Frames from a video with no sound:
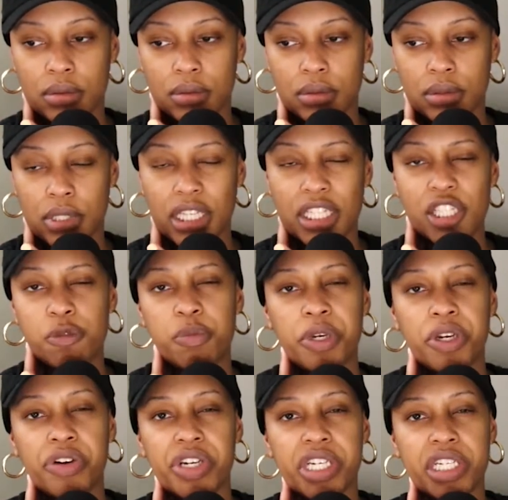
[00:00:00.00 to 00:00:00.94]

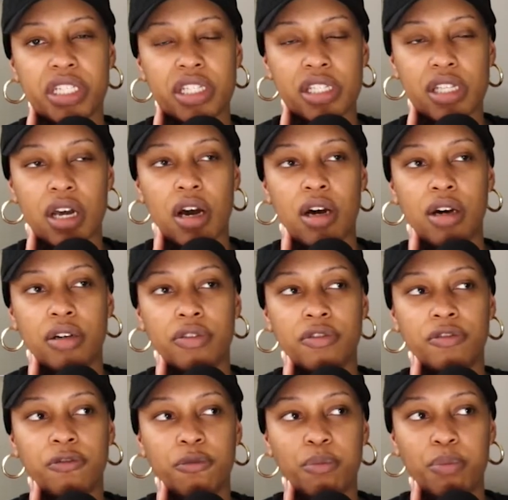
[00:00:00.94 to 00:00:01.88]
experience
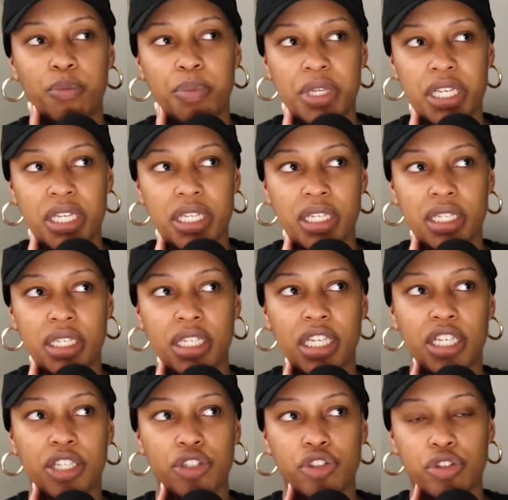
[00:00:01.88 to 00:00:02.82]
of being
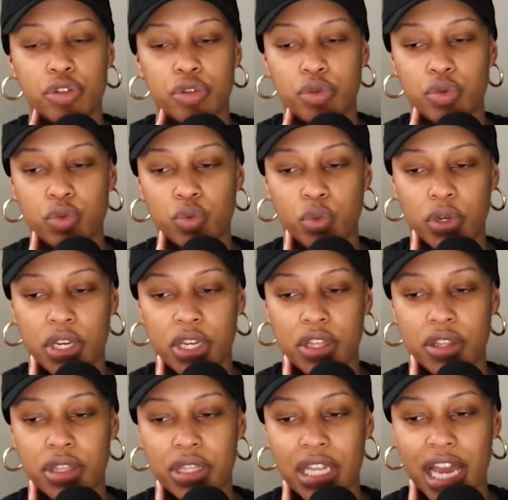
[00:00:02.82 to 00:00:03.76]
in tune with
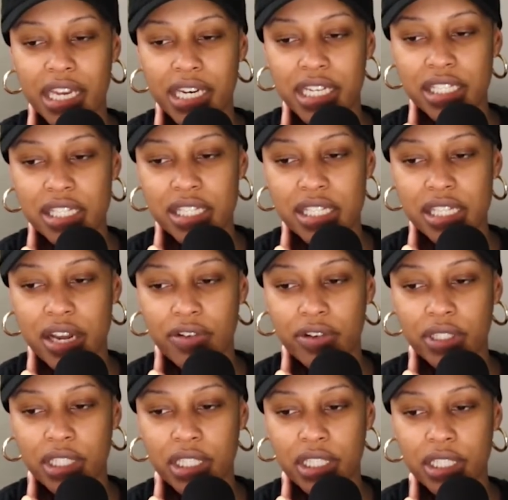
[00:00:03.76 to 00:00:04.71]
not
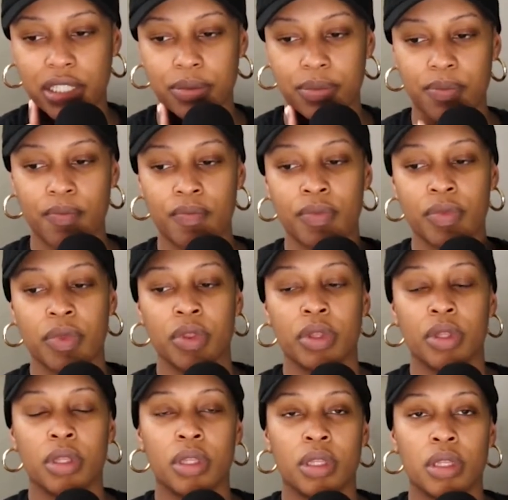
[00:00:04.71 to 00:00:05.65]
necessarily
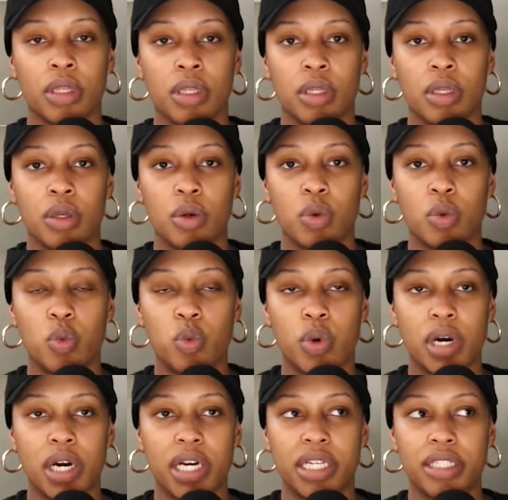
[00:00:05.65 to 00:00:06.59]

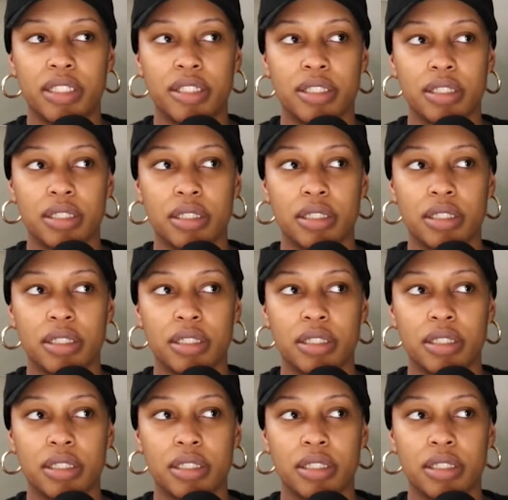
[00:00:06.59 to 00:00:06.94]
what